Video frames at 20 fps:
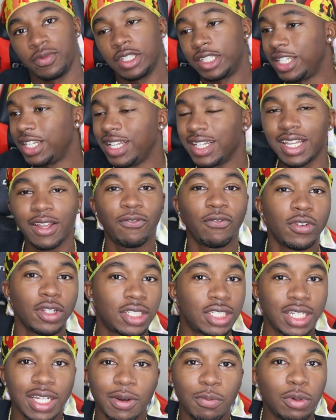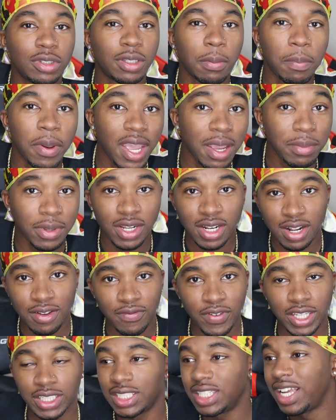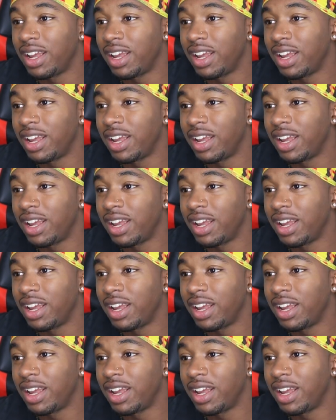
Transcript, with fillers: She didn't get. She didn't want the payment in advance.